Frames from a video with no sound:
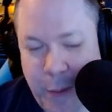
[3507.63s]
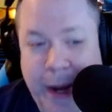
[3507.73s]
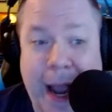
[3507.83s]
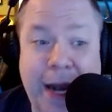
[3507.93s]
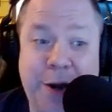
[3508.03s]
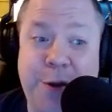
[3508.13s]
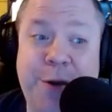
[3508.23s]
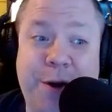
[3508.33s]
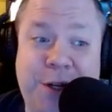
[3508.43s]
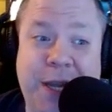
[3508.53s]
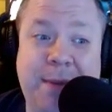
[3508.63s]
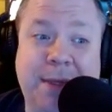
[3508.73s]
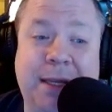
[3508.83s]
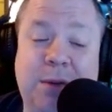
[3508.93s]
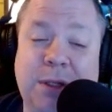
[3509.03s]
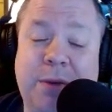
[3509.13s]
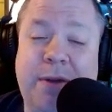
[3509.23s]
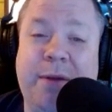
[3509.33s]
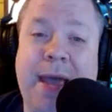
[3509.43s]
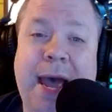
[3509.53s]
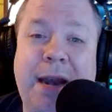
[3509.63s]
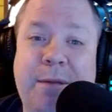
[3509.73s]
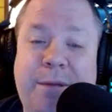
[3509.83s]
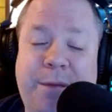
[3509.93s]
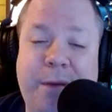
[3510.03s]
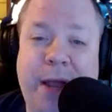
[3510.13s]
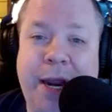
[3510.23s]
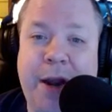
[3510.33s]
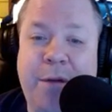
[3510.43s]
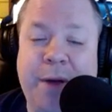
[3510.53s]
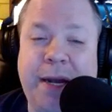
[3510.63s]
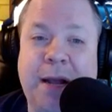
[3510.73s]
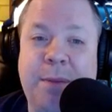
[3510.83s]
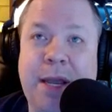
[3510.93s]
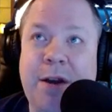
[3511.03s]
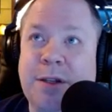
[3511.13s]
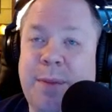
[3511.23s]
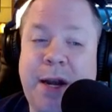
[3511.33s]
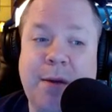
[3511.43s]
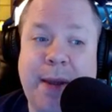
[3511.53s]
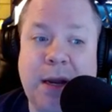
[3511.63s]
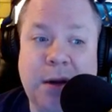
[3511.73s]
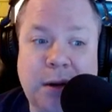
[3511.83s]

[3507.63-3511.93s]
we kind of neutered Jameson once we had him, uh, you know, find out Peter Spider-Man